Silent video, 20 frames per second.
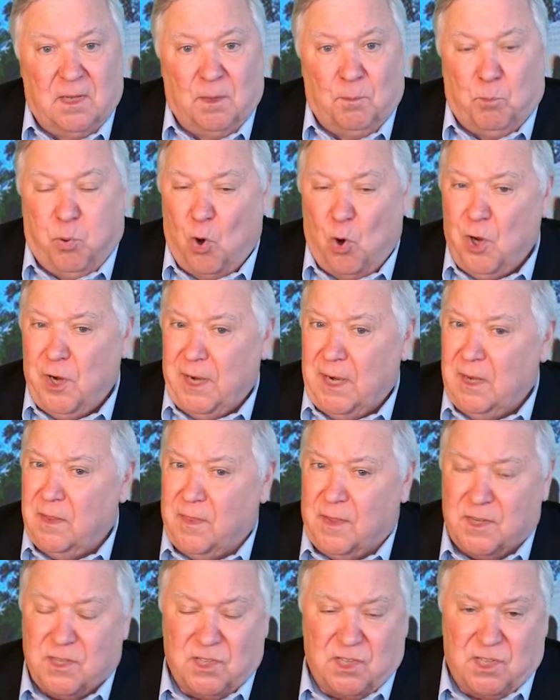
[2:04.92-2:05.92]
Put in
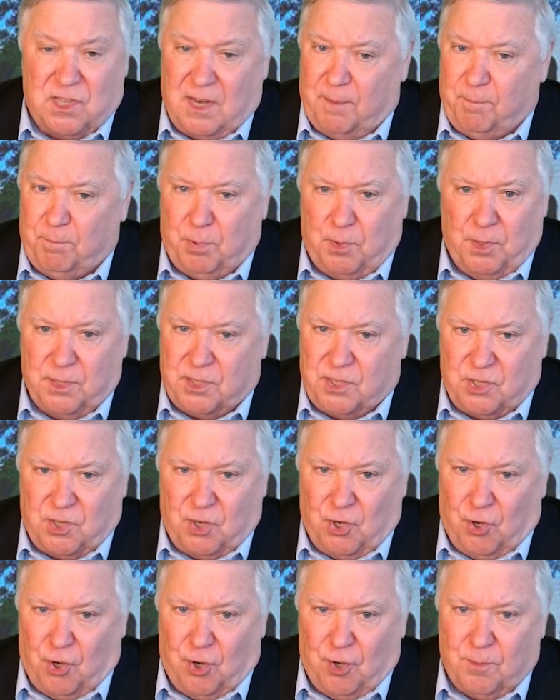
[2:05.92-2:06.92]
the simplest
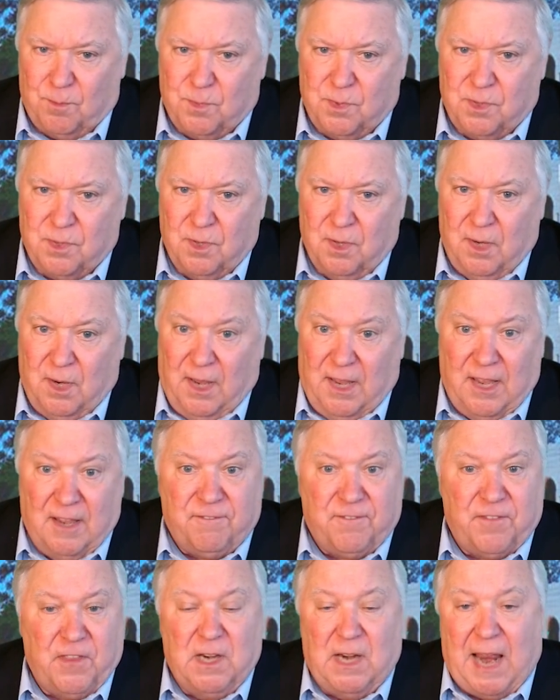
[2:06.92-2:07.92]
terms,
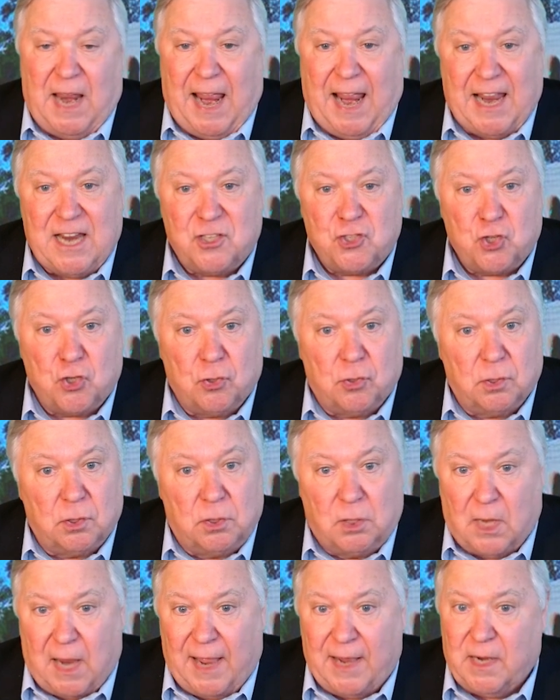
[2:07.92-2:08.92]
if the national
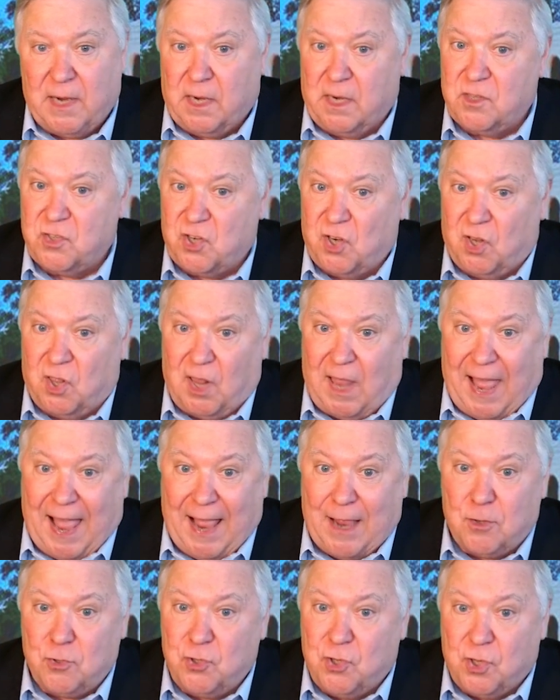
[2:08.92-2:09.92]
debt is
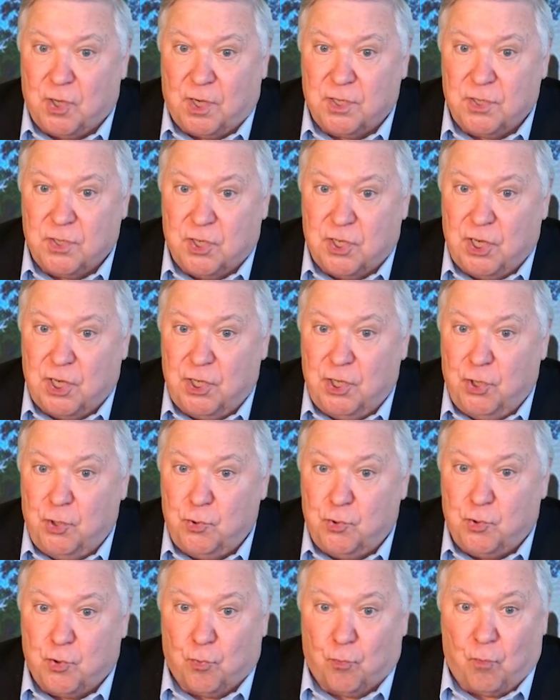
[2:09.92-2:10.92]
allowed to continue
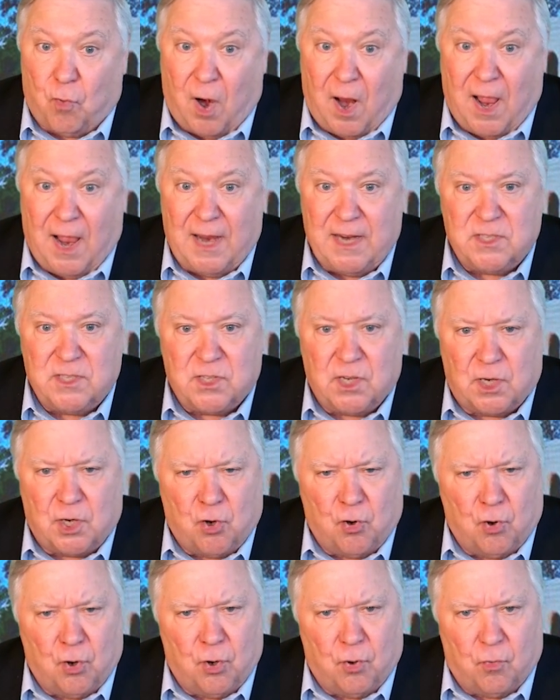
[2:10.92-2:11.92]
to rise at
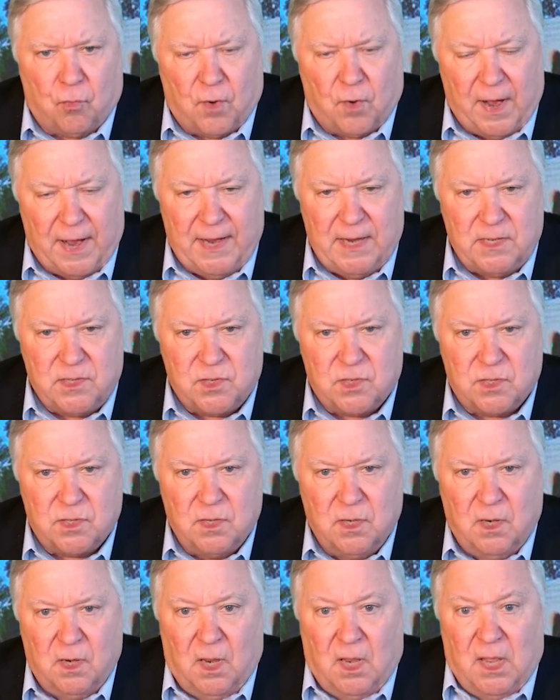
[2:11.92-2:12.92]
current rates,
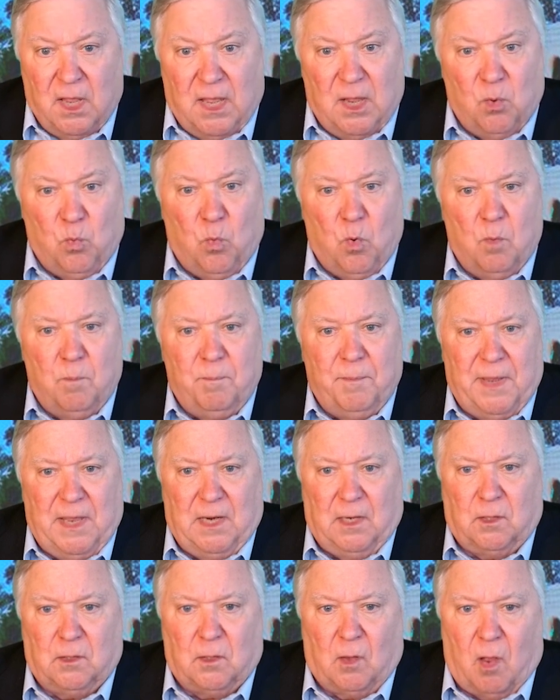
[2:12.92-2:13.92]
it will mean
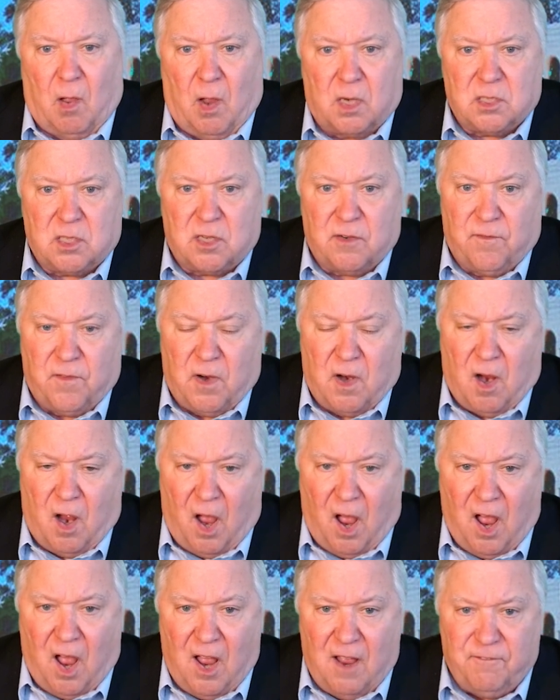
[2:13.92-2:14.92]
a loss of
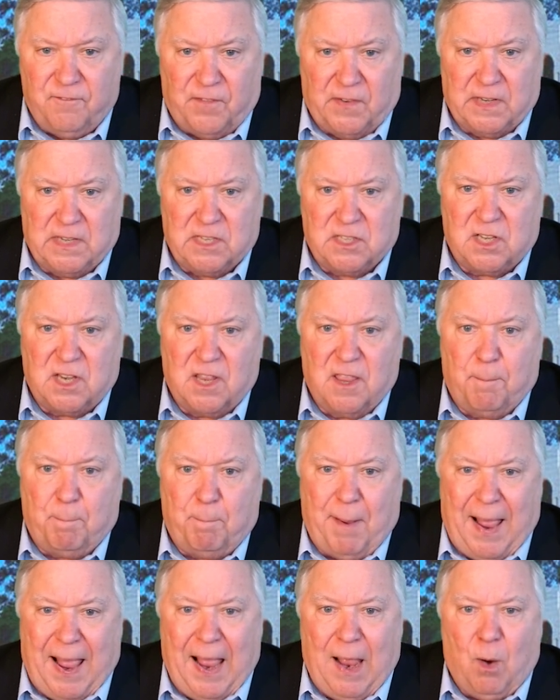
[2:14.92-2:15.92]
confidence in the
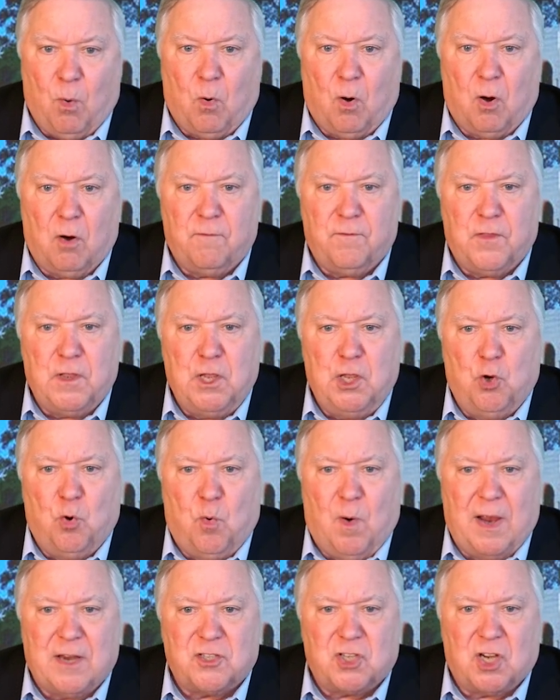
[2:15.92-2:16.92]
power of the
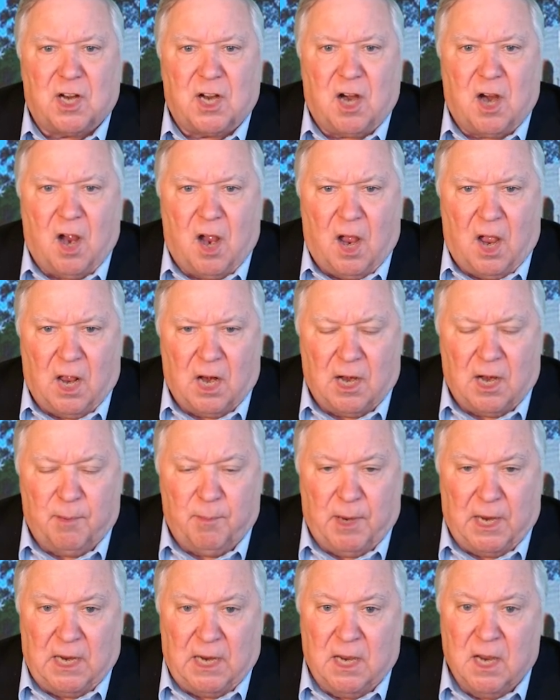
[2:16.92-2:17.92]
U.S.
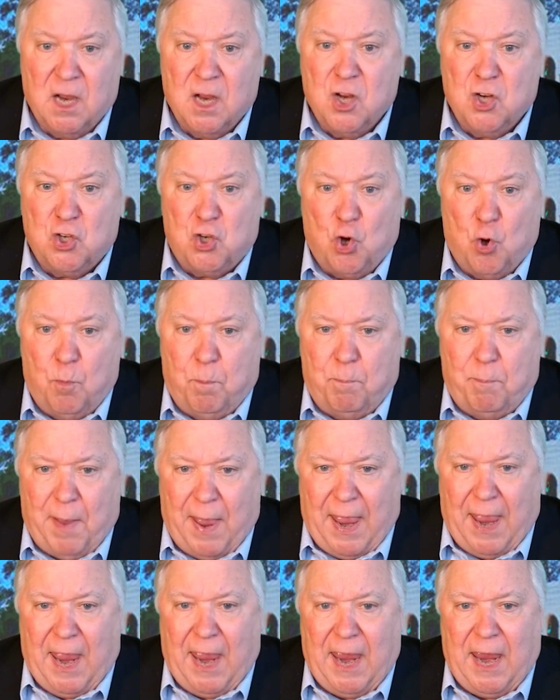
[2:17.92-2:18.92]
economy to
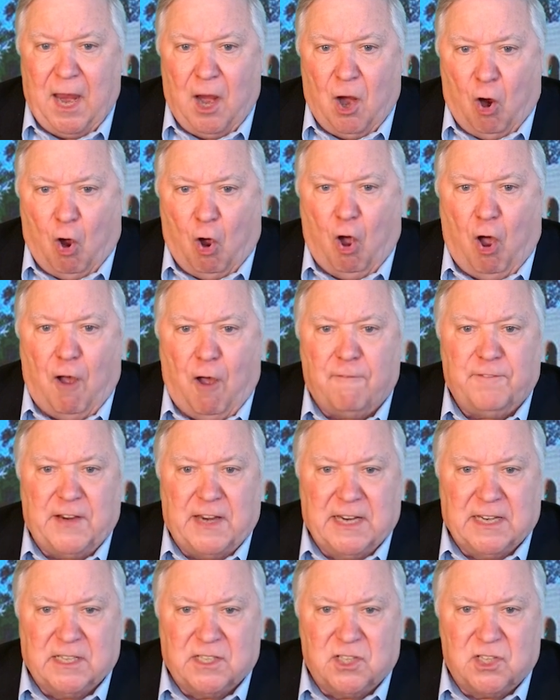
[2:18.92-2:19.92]
pay off
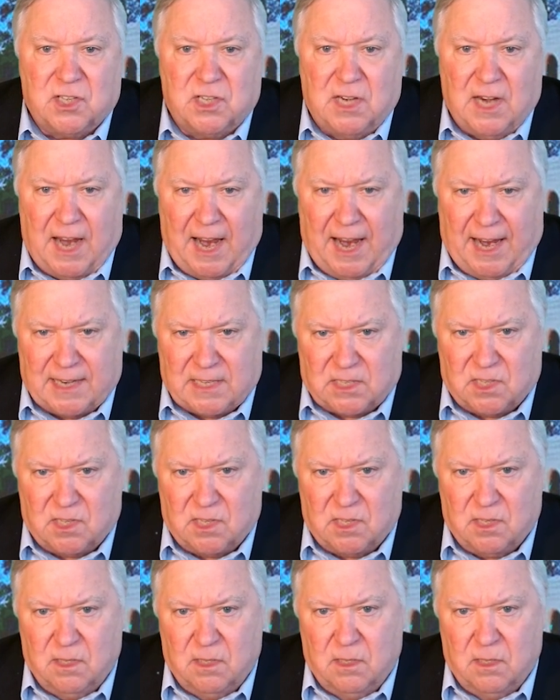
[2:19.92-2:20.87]
its debts.